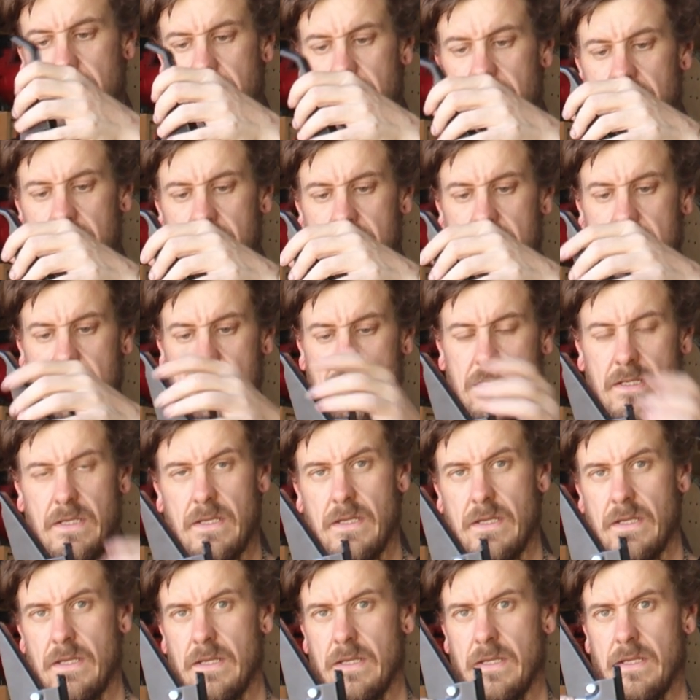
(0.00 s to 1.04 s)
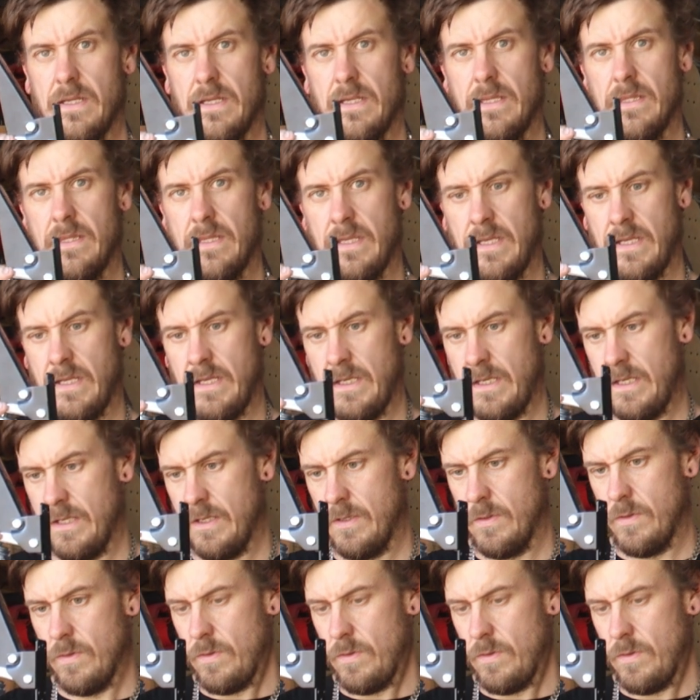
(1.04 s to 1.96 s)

like this, the